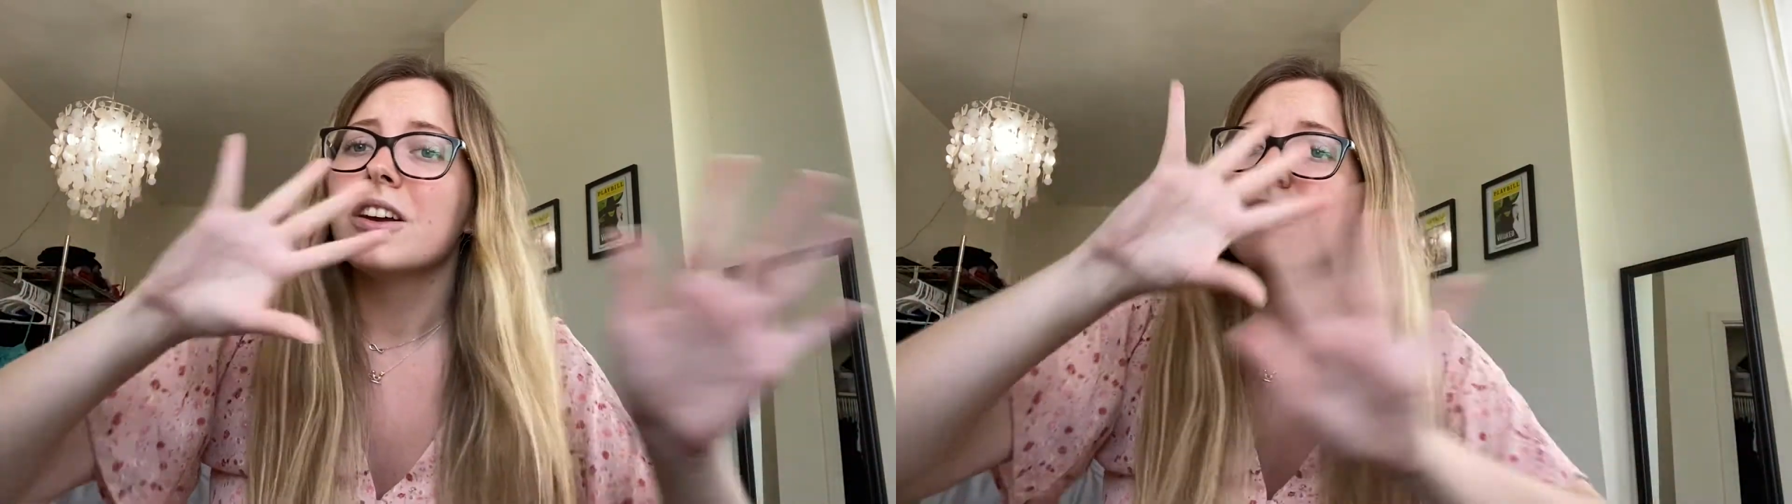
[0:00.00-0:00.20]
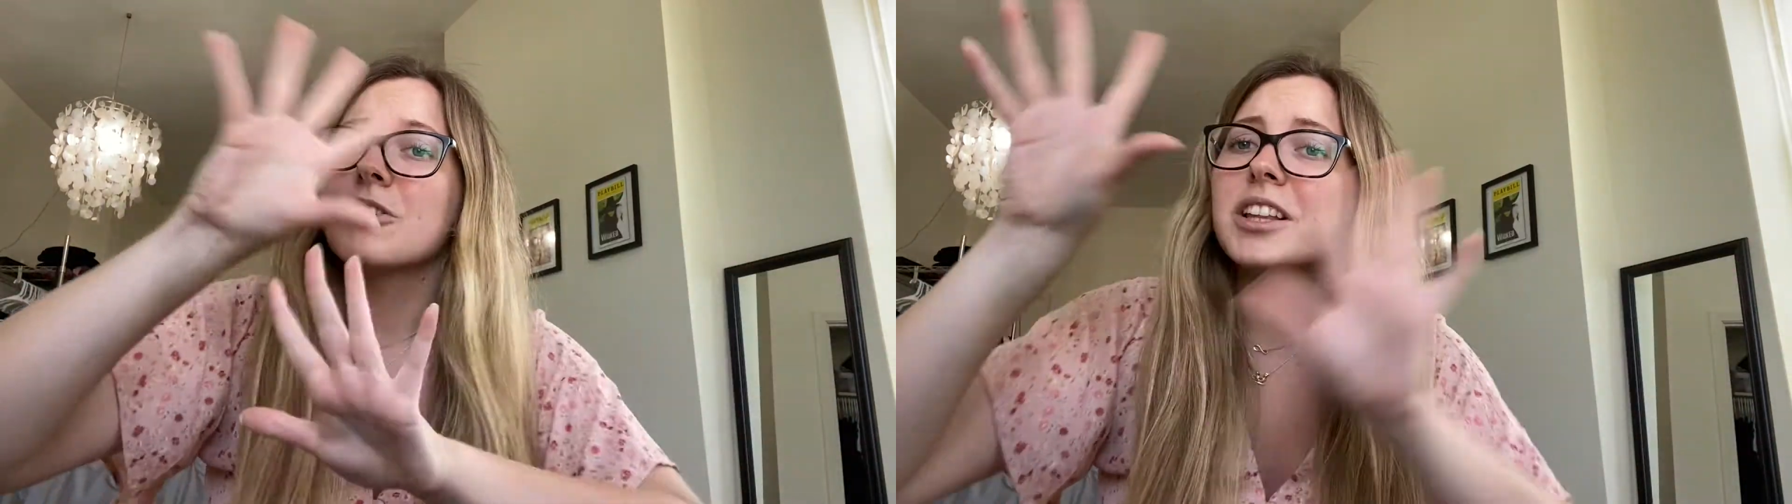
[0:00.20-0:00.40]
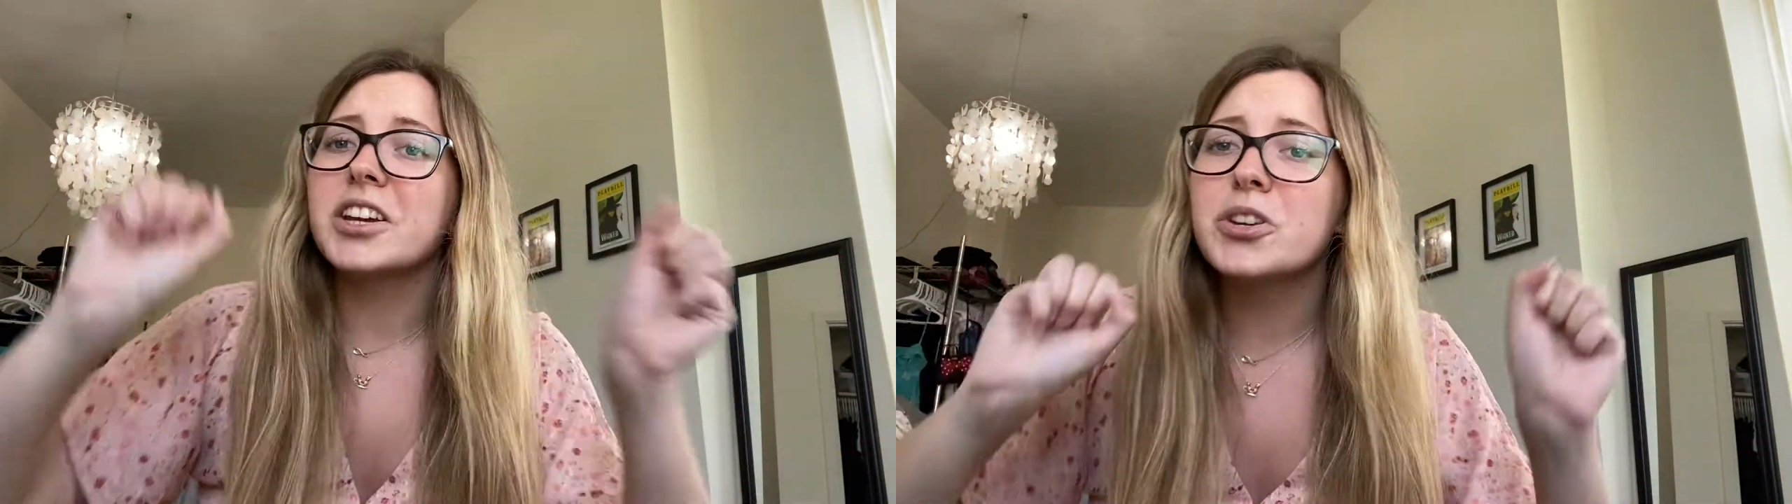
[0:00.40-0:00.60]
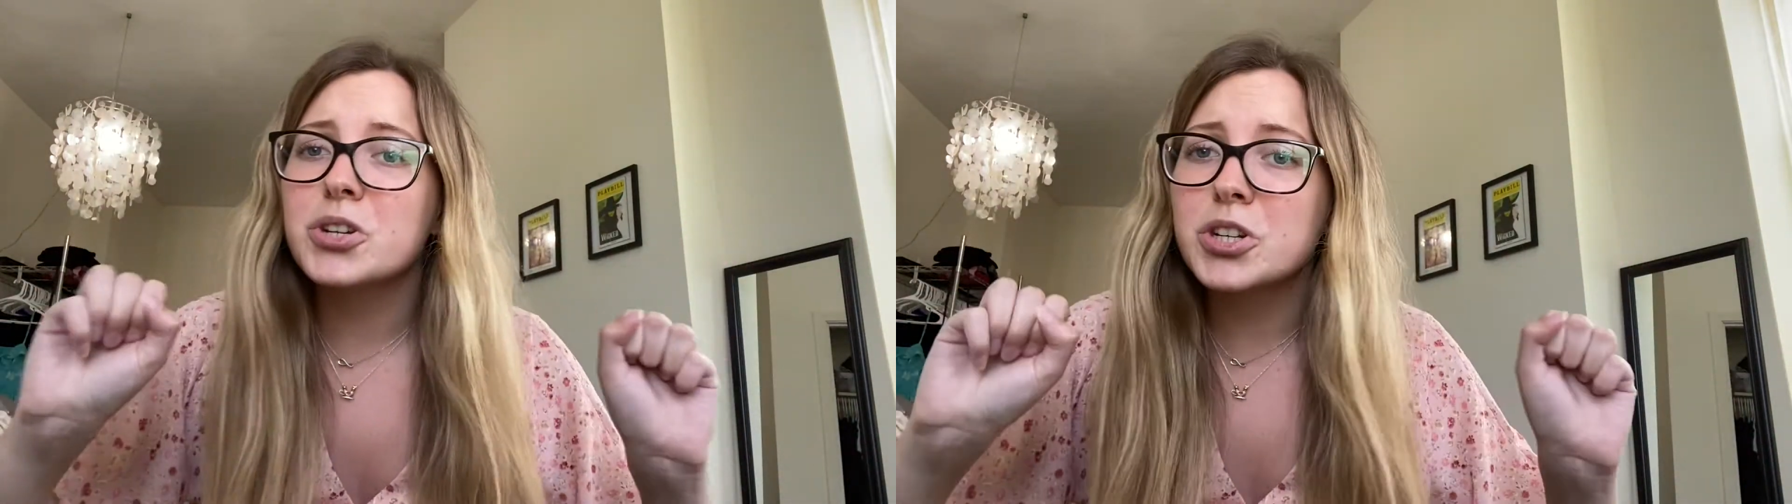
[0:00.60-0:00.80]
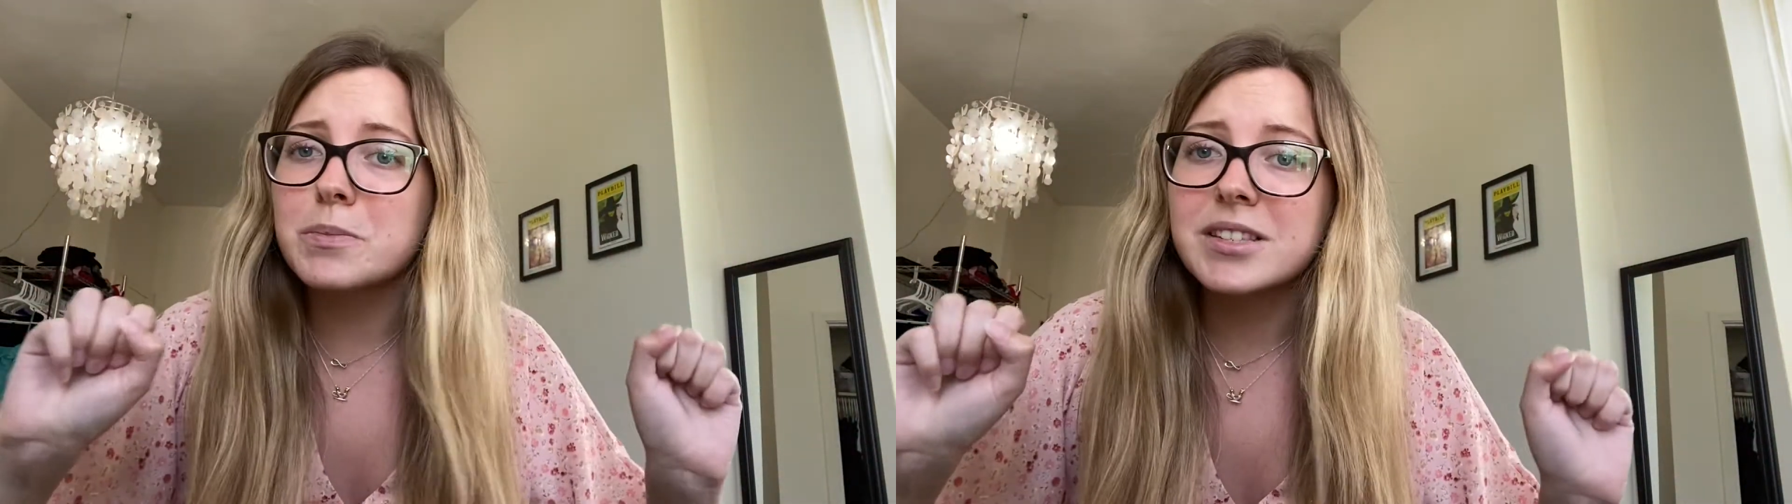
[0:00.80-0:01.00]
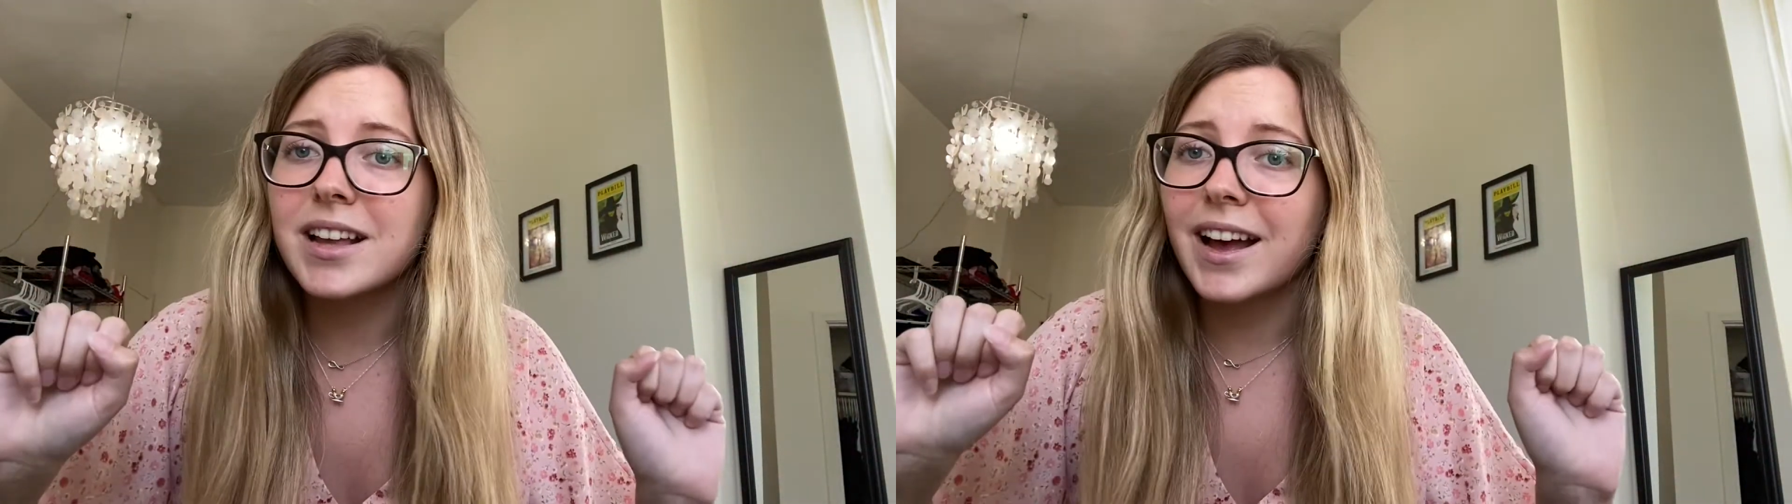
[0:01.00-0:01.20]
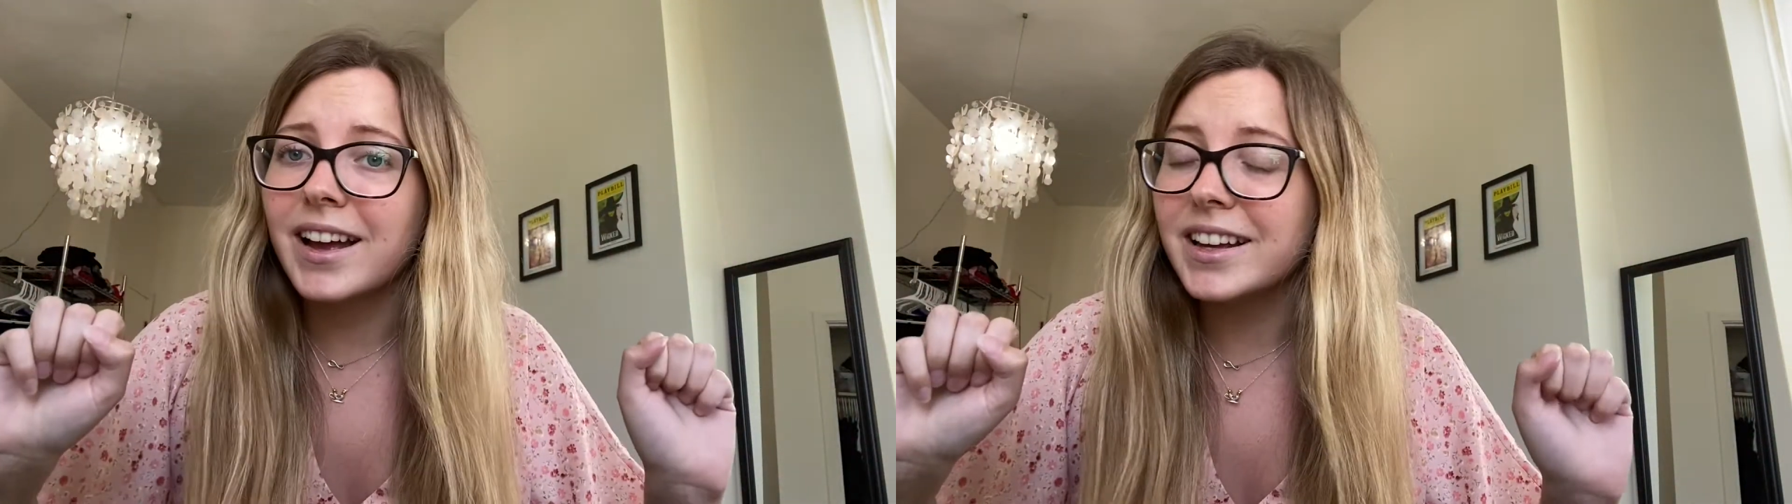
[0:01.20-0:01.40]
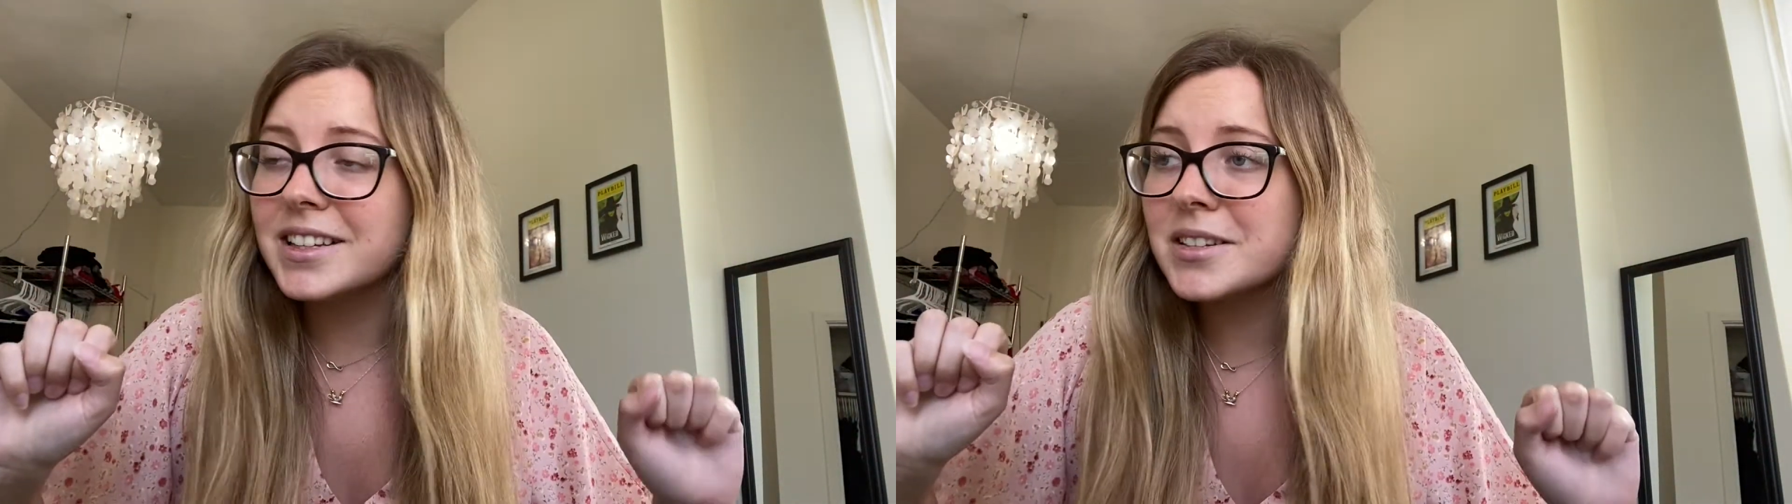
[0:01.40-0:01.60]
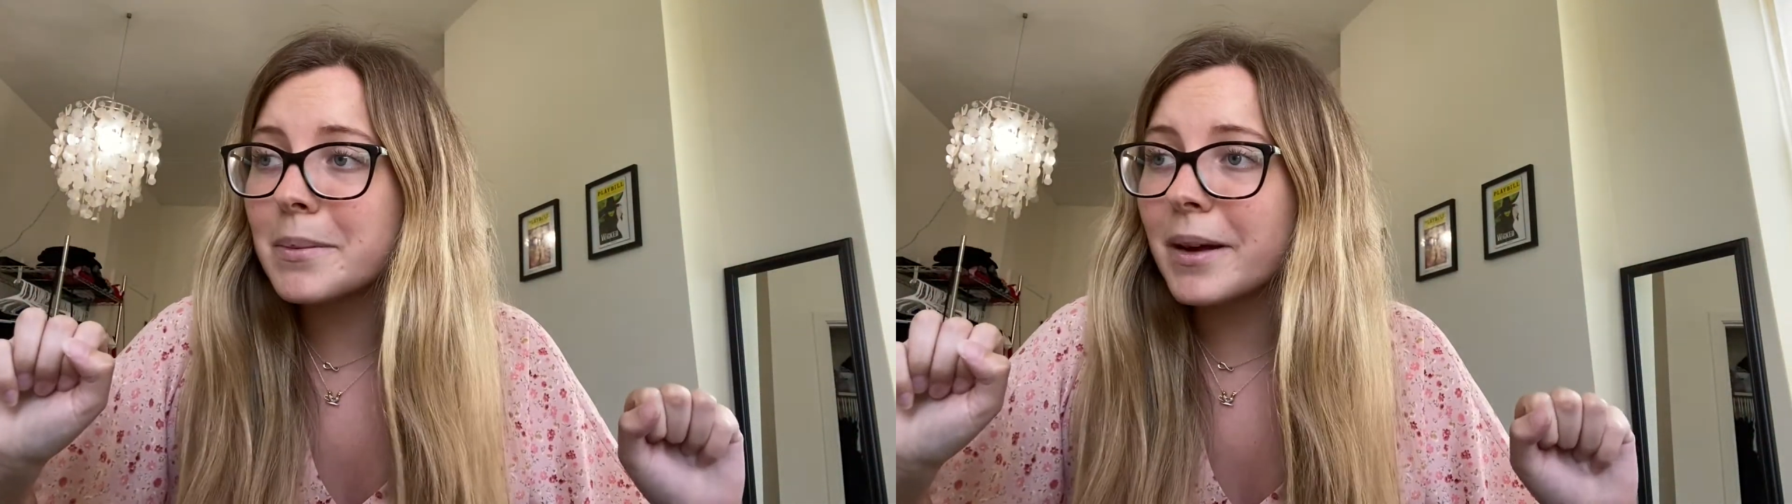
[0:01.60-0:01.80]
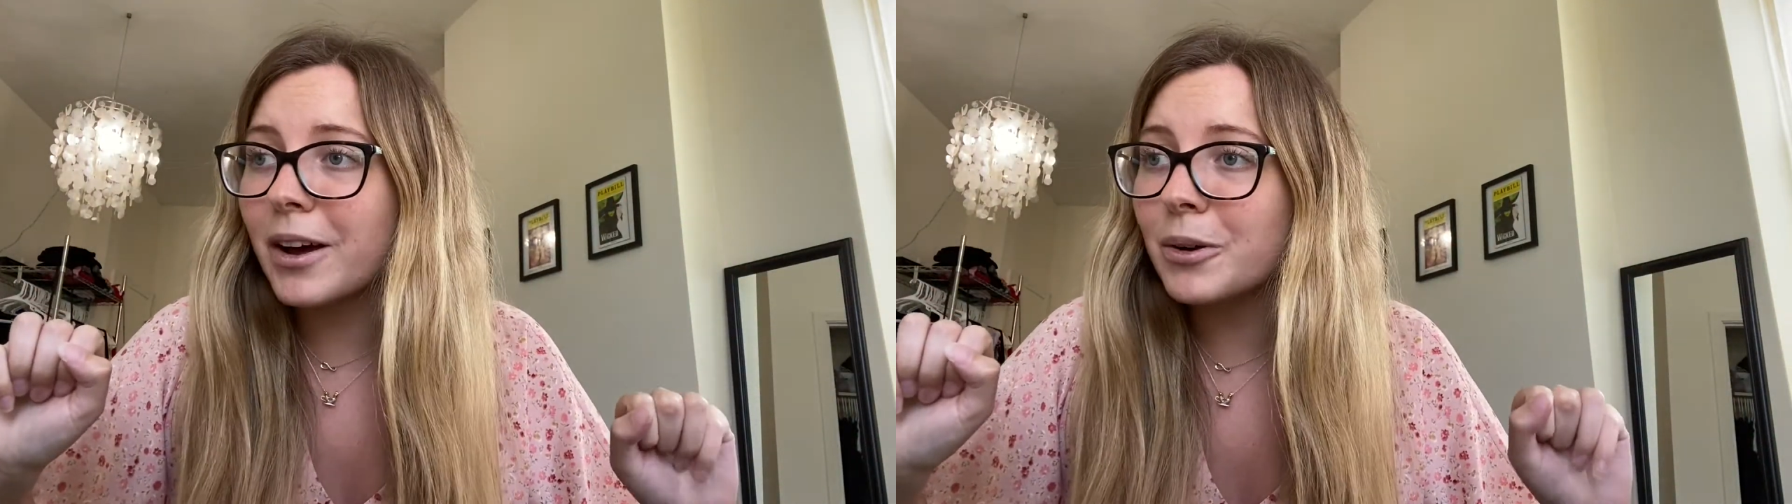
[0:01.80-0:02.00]
relationship sides
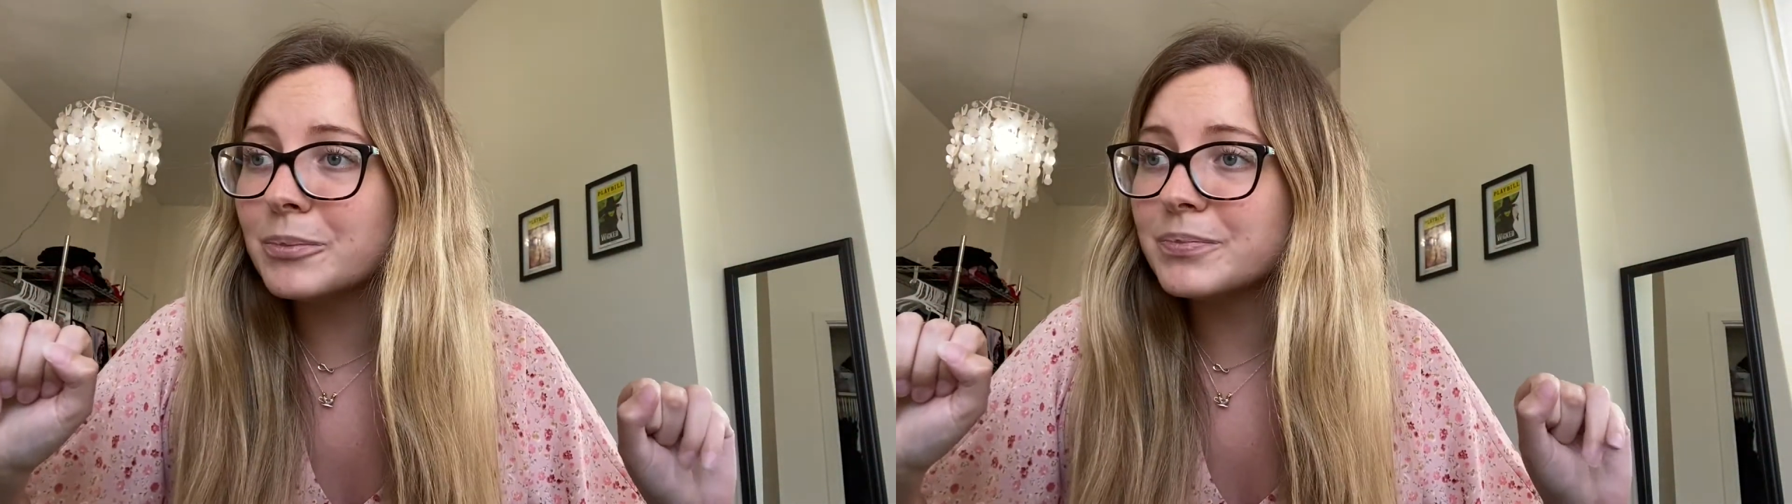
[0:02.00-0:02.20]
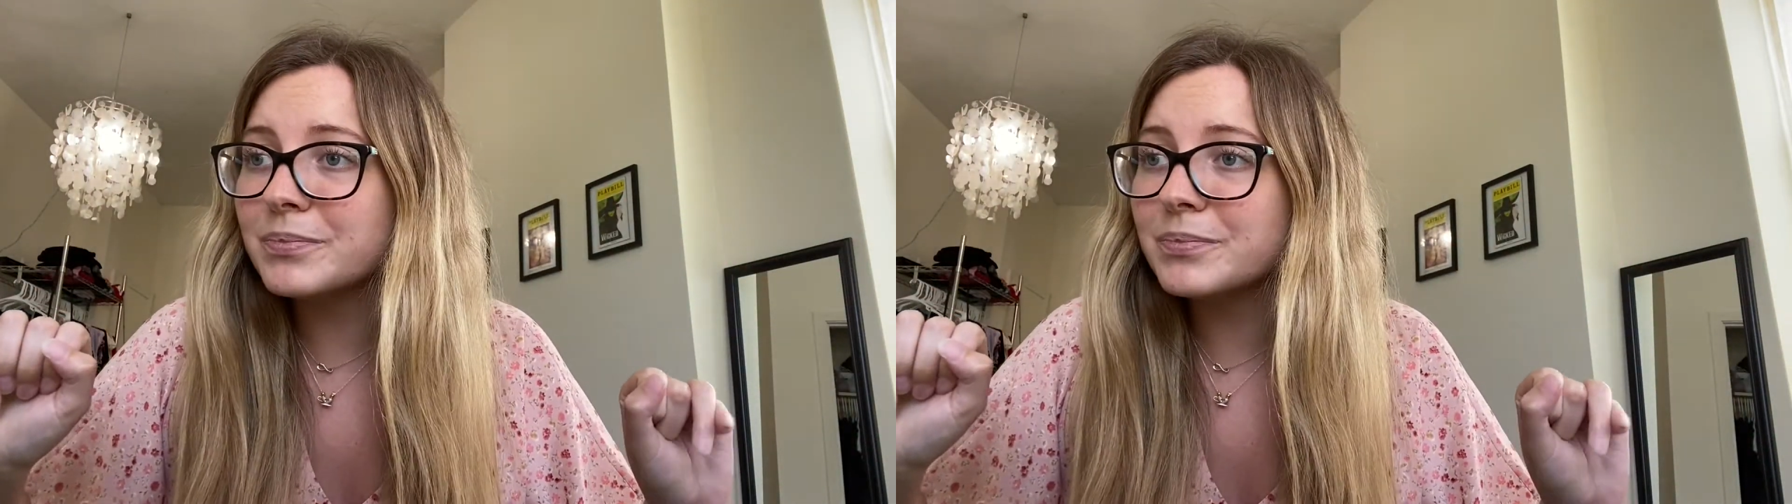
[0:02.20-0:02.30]
about